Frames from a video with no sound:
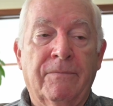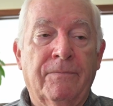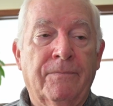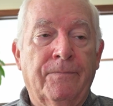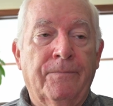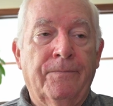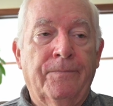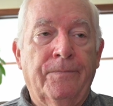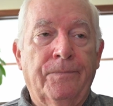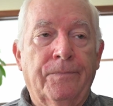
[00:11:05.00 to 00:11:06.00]

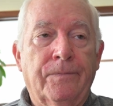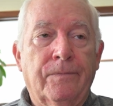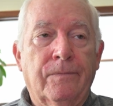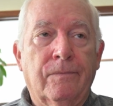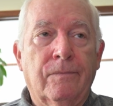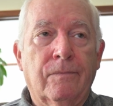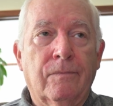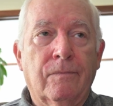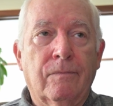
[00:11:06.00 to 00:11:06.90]
Nobody speaks.